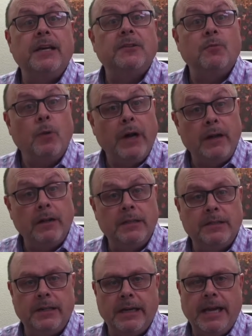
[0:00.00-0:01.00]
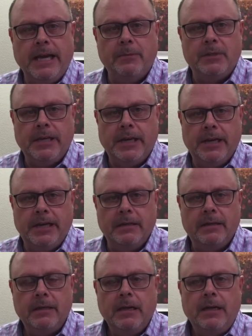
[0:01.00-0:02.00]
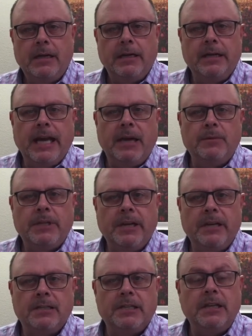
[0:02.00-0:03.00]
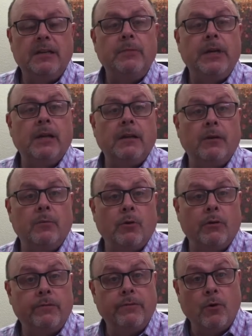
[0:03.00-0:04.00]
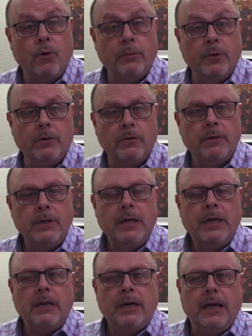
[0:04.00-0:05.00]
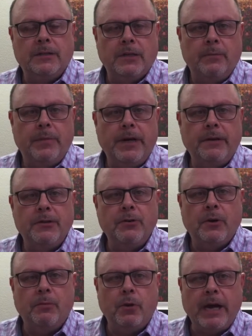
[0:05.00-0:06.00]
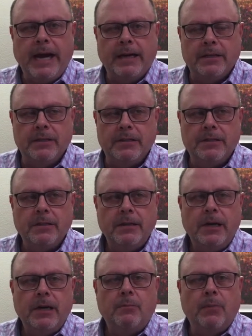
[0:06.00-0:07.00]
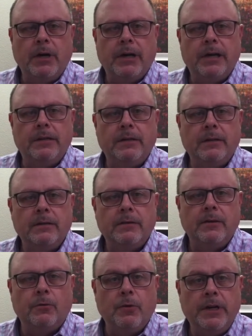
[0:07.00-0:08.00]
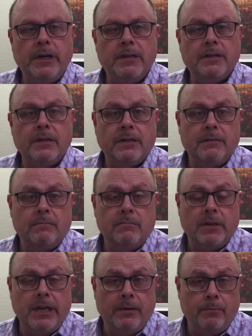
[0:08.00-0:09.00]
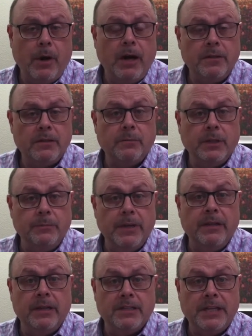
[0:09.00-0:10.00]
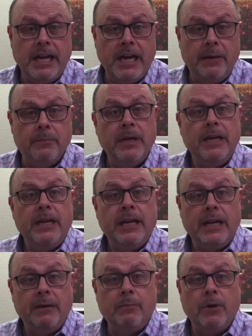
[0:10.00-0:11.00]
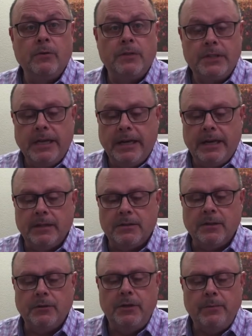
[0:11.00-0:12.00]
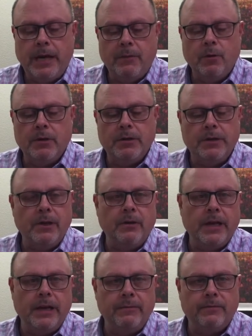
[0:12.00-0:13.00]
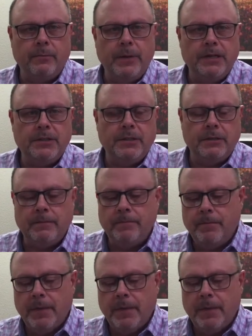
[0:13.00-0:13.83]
as well as in a game setting. Game settings tend to be a little more formal as compared to a practice, but the risk can possibly be the same in both settings, so you might want to know that information.